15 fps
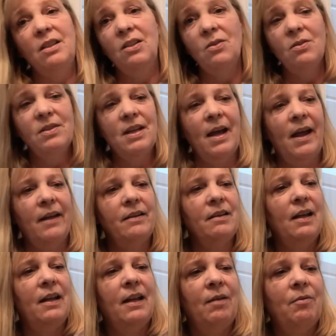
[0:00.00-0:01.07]
use that
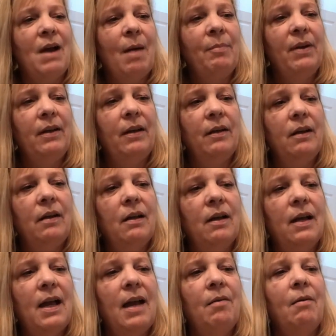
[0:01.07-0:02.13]
and I wrap it,
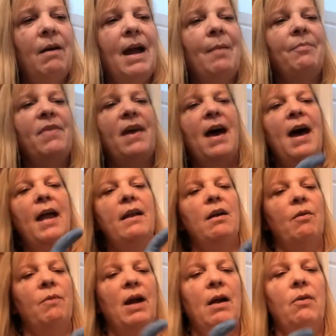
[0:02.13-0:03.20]
I wrap that
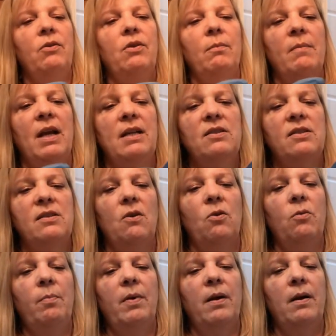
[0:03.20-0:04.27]
around my
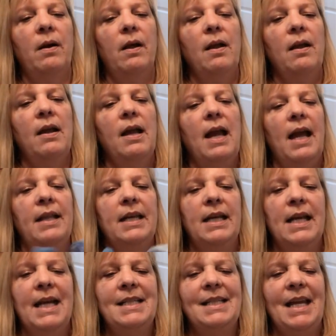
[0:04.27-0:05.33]
soap and then
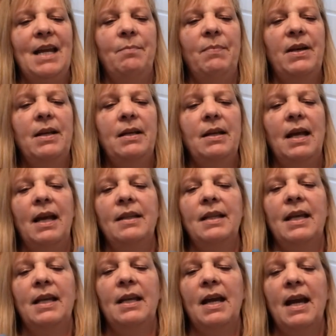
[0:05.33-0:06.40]
I tape it and
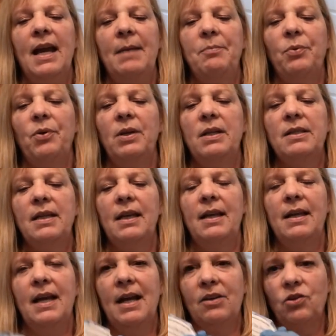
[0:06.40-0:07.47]
then I print an
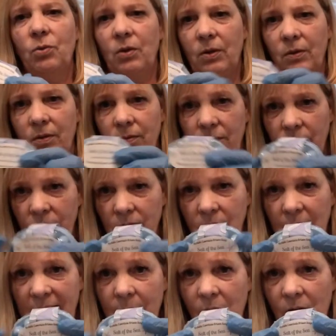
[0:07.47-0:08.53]
actual
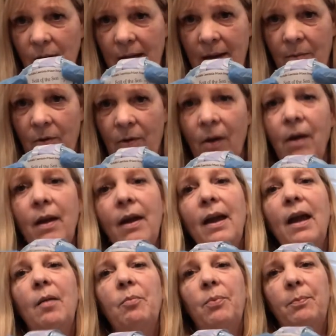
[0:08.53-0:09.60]
label label
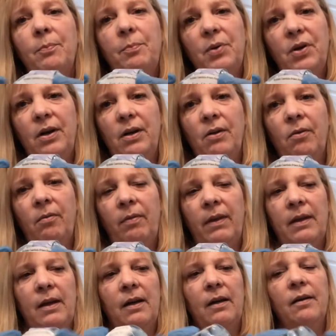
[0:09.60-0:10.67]
and put it over
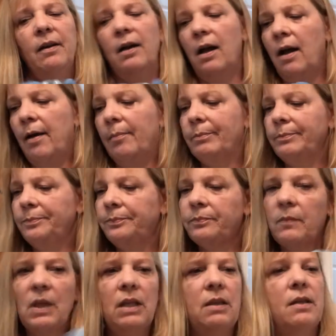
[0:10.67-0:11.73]
there. Um,
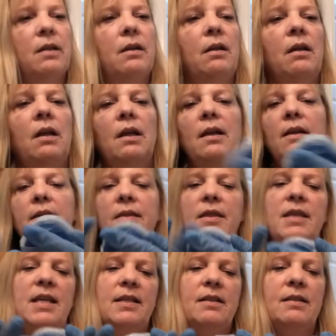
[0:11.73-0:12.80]
the
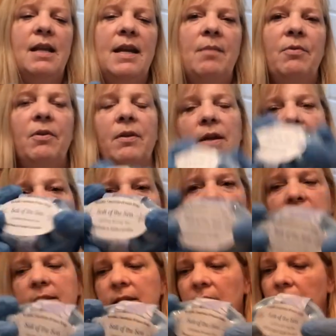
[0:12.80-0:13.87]
This label
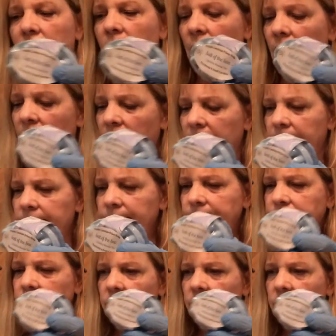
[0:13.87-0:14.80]
is um,